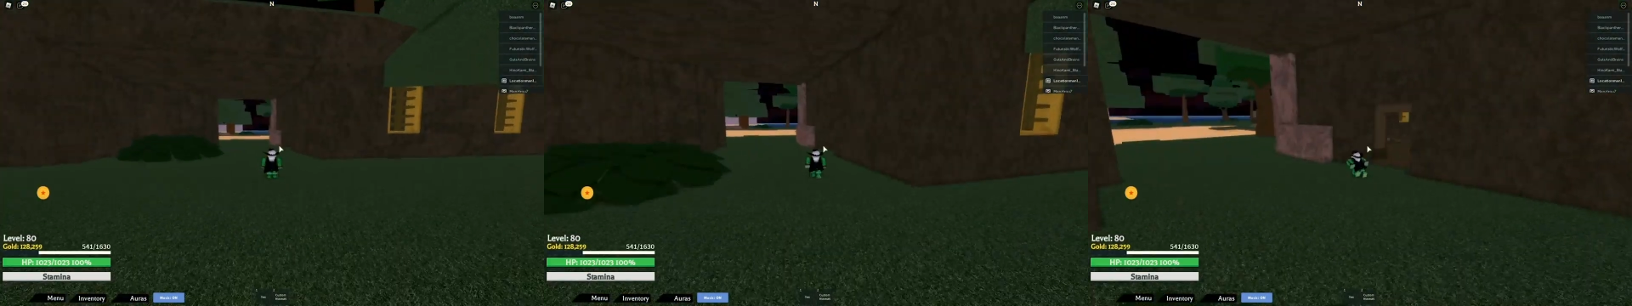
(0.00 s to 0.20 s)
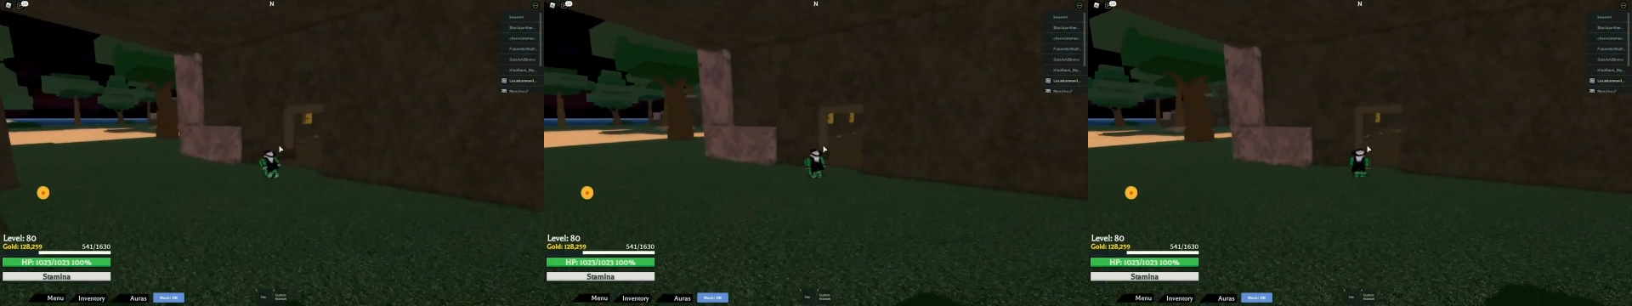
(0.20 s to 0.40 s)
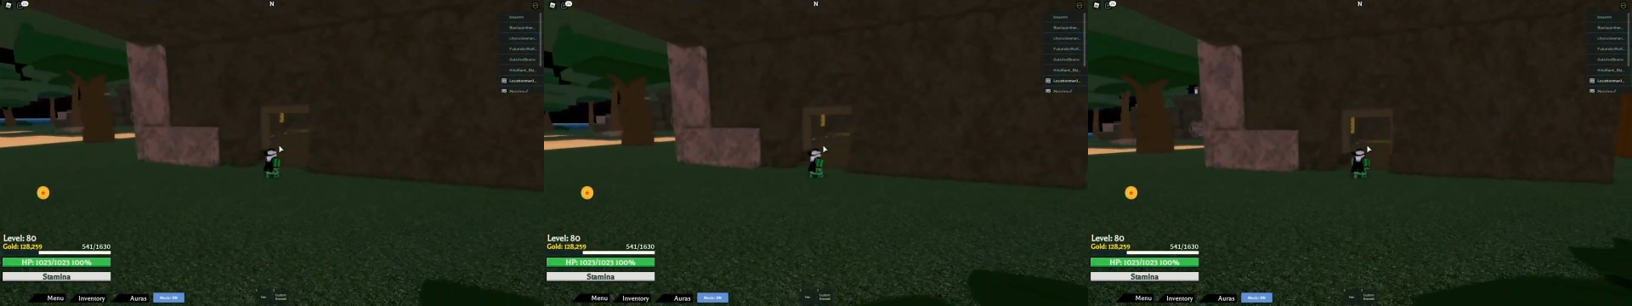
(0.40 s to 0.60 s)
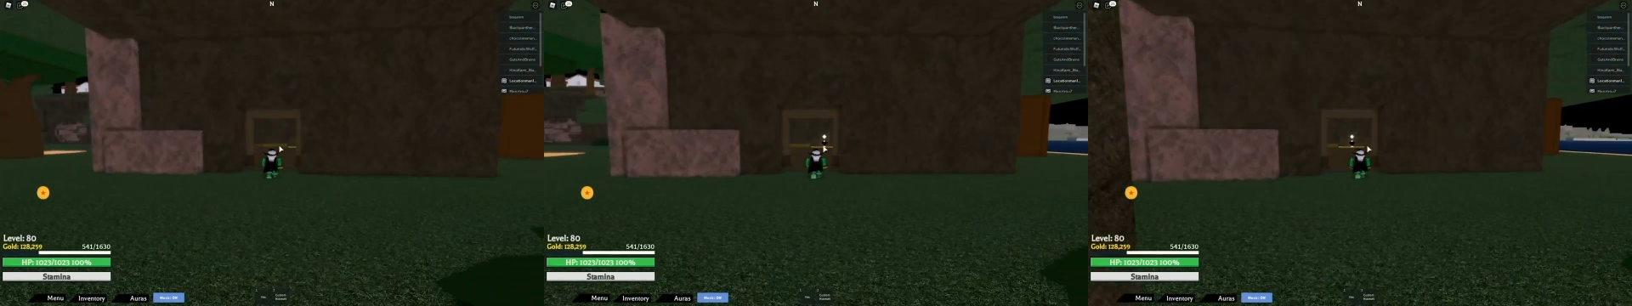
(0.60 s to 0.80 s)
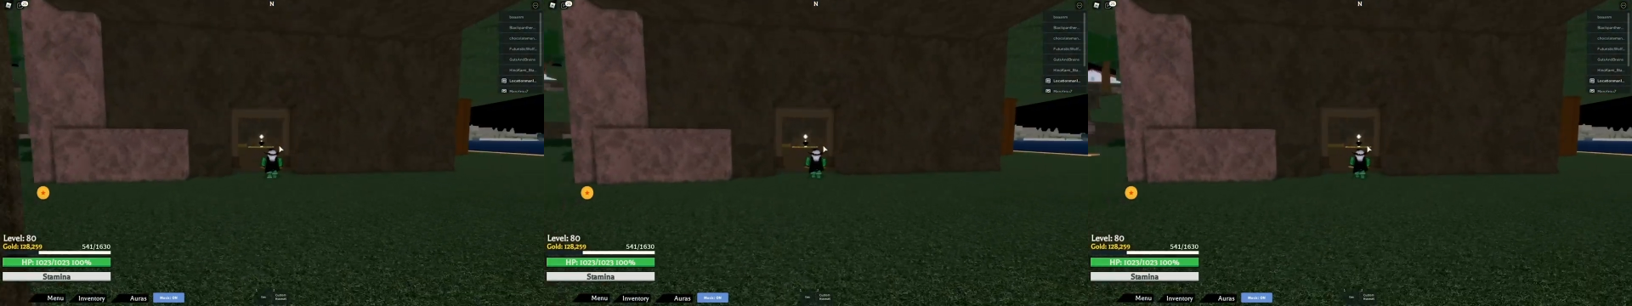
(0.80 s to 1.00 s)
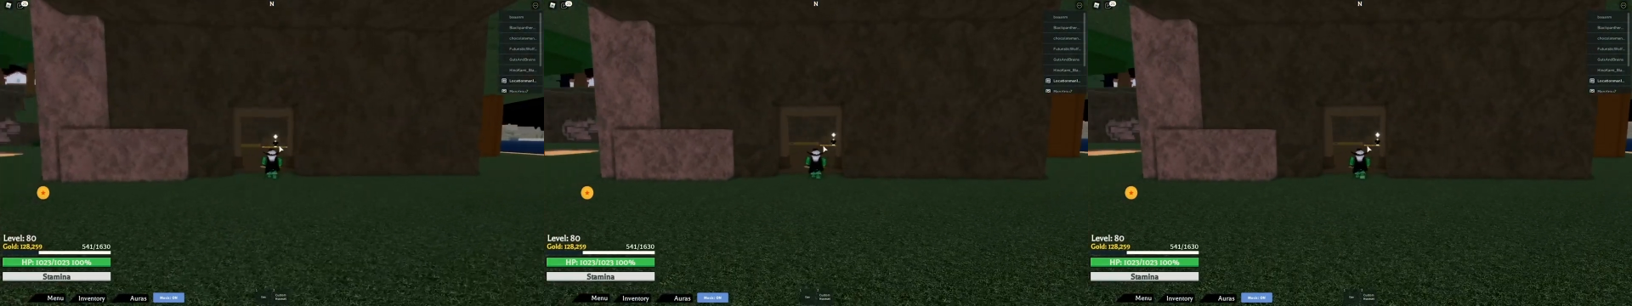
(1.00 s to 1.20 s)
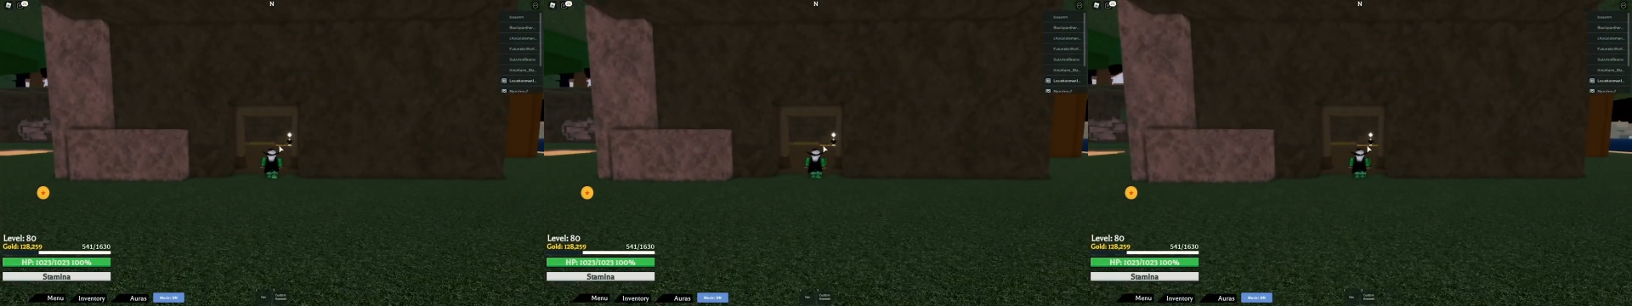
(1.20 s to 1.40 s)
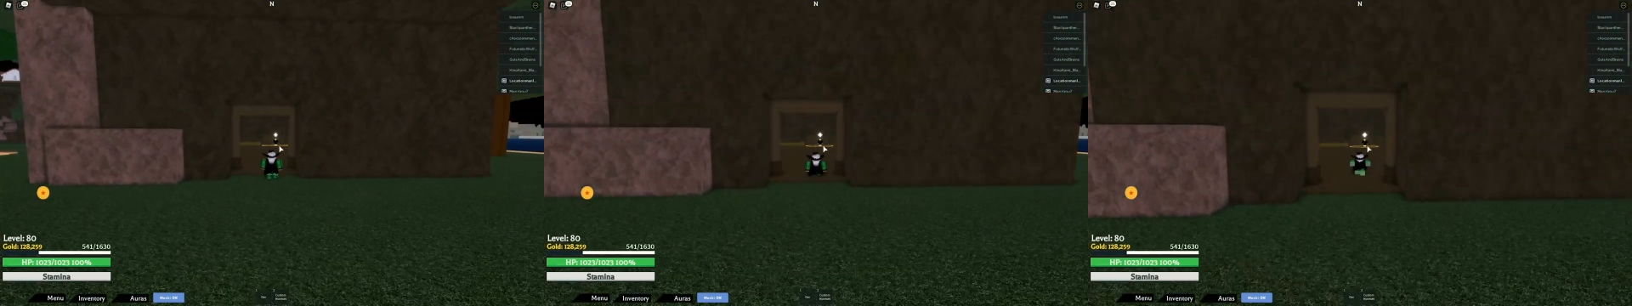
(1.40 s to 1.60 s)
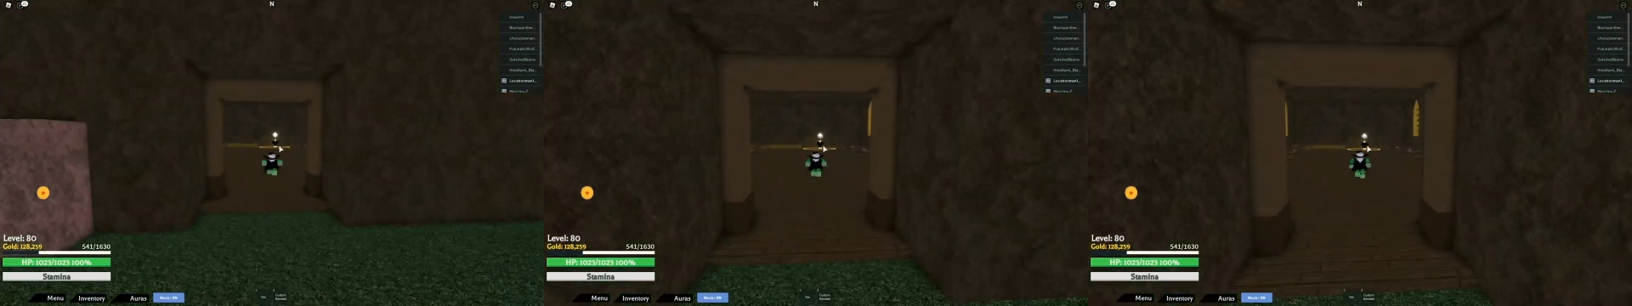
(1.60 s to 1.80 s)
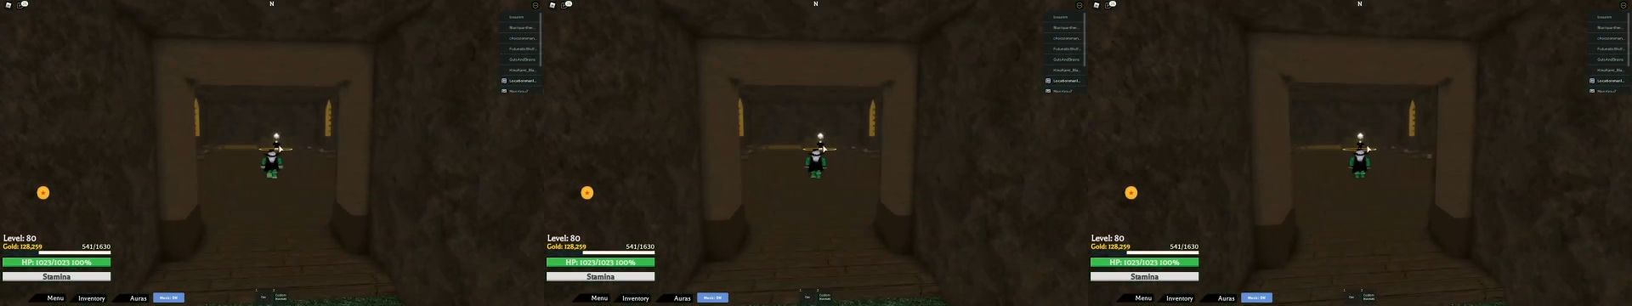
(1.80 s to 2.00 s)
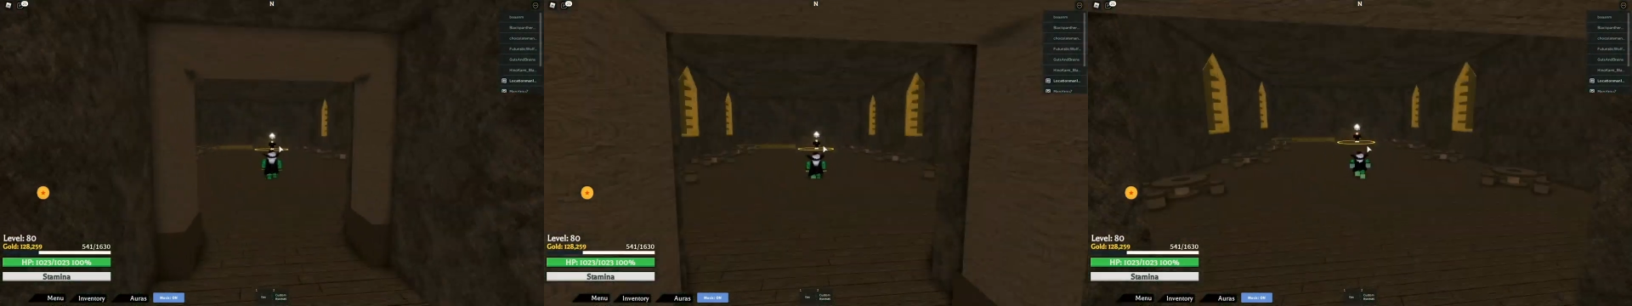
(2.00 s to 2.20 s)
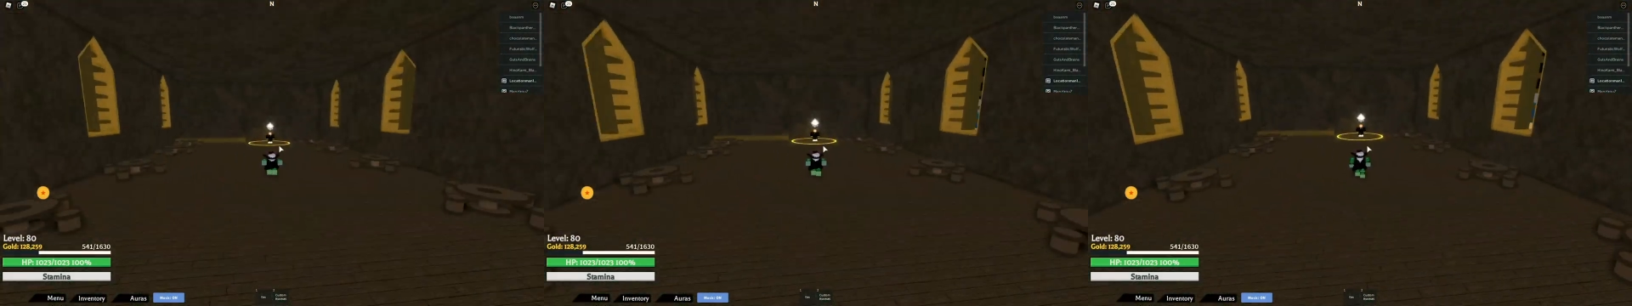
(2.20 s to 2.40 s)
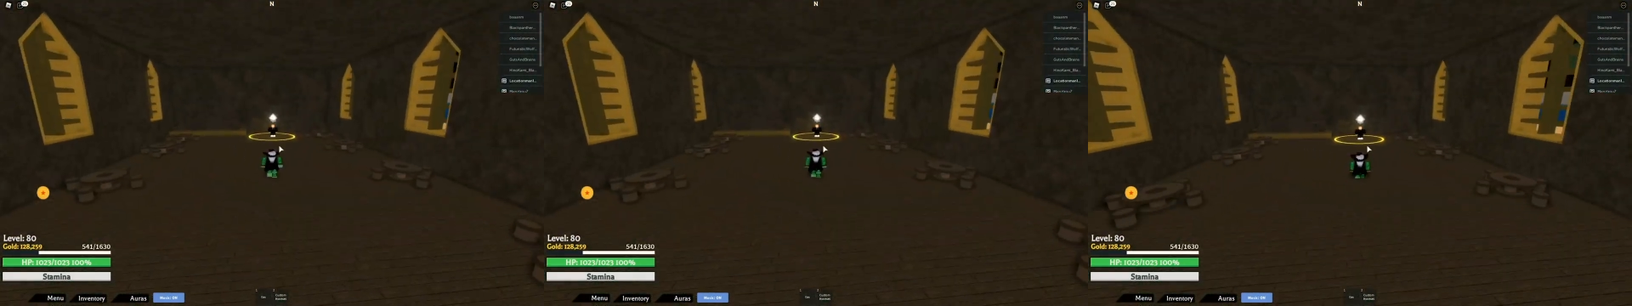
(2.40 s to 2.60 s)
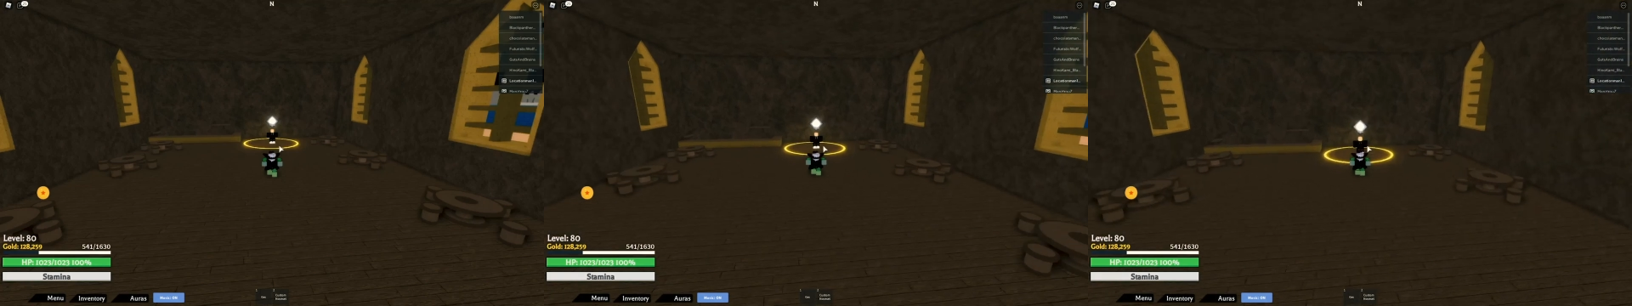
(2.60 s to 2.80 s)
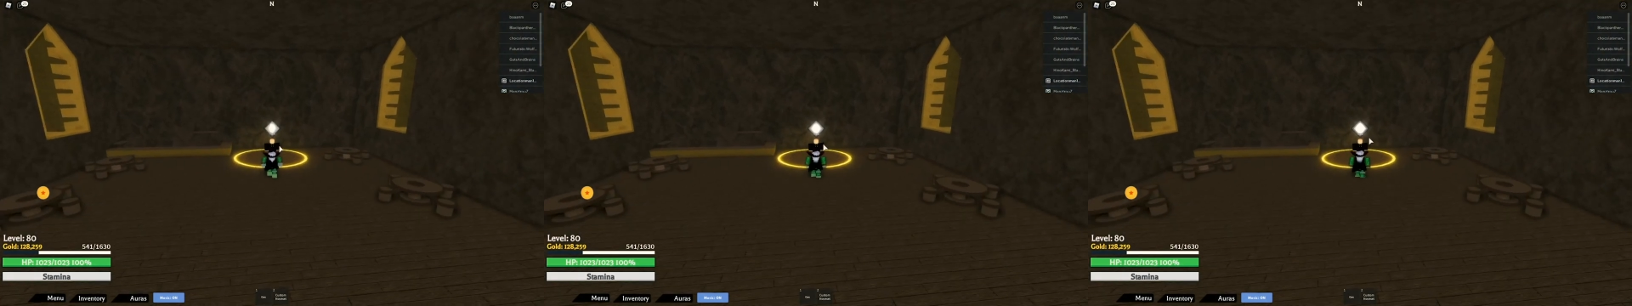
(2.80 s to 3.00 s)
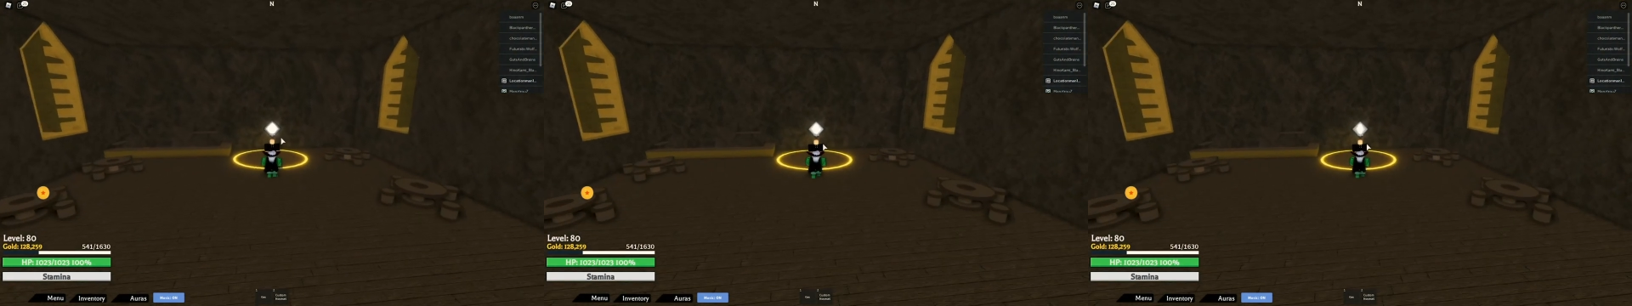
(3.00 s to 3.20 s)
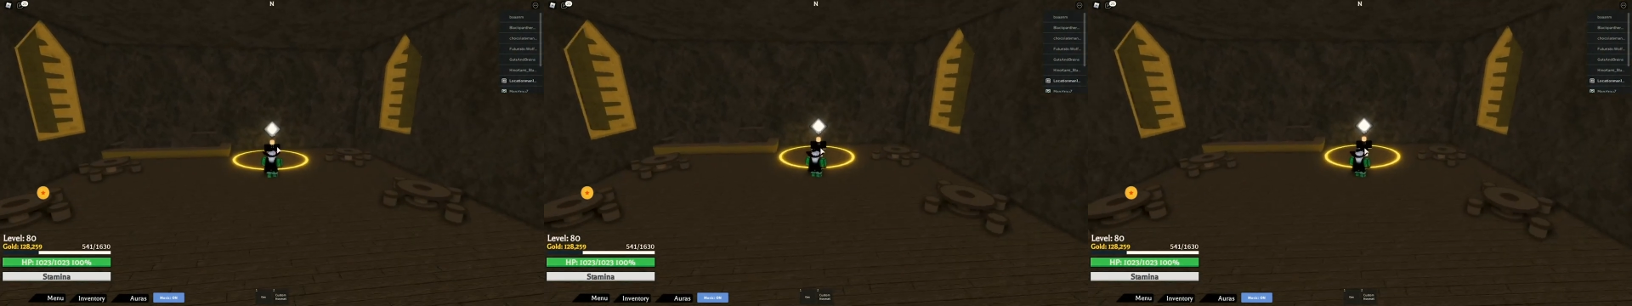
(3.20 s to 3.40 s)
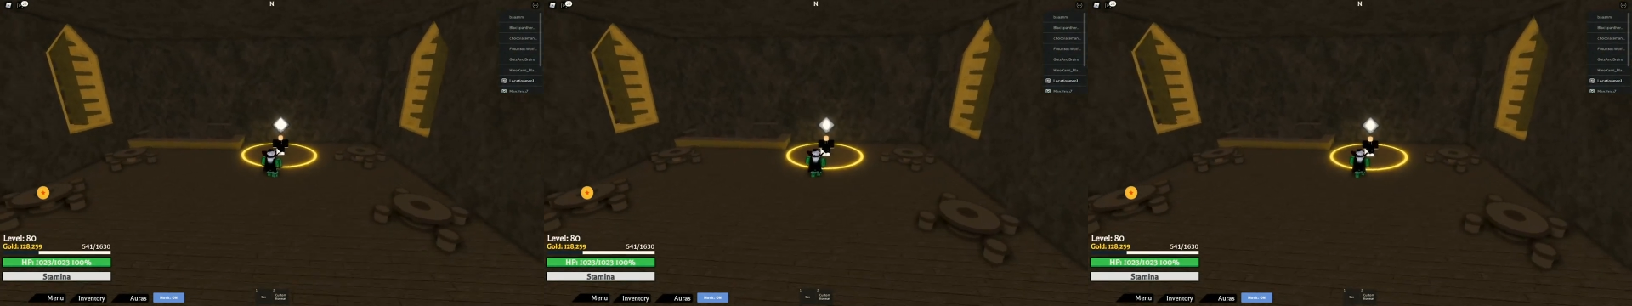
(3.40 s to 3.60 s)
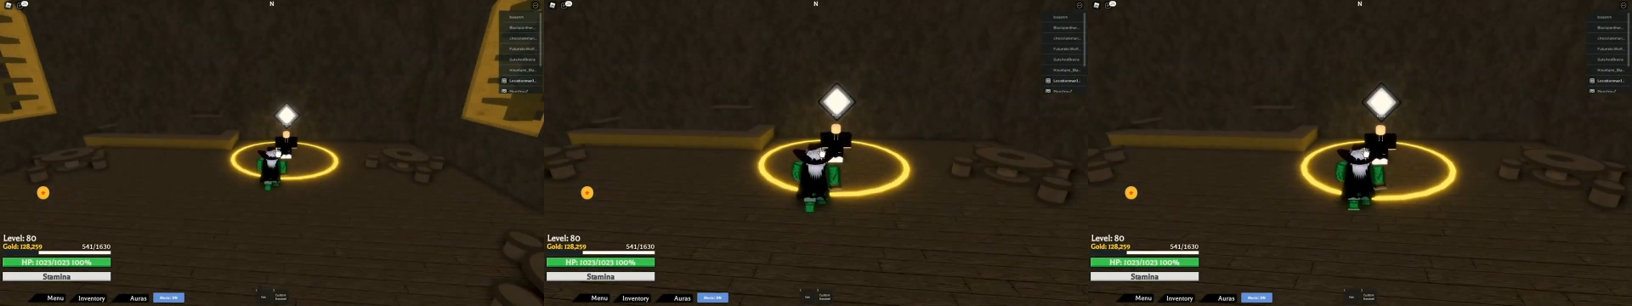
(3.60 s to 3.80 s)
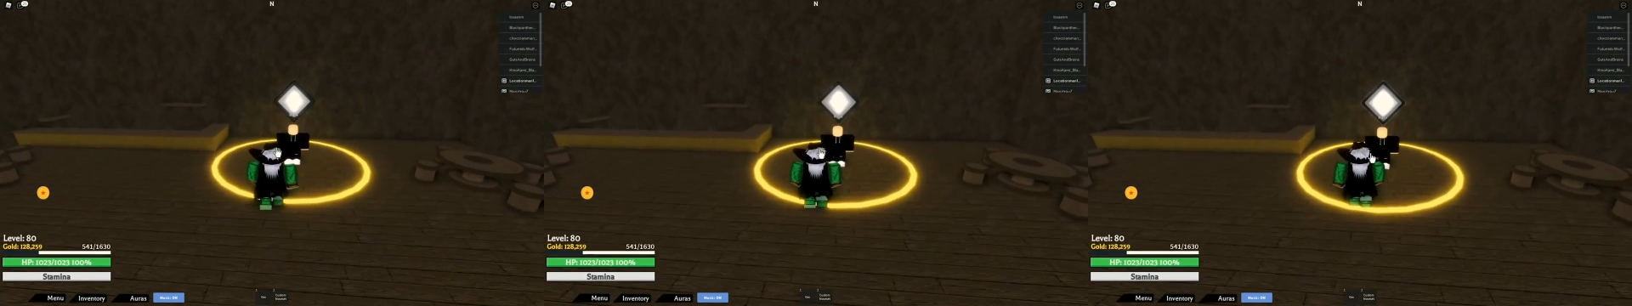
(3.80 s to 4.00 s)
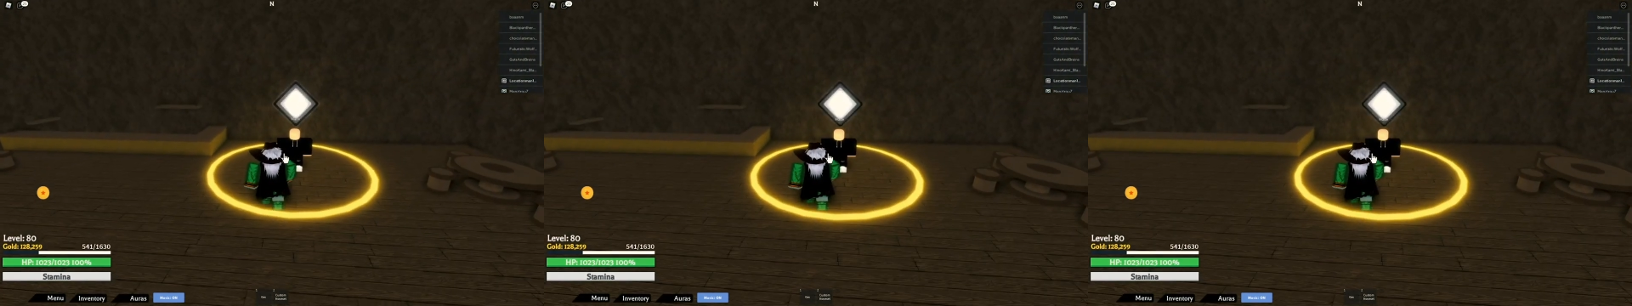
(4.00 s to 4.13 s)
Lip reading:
[unreadable: no face in view]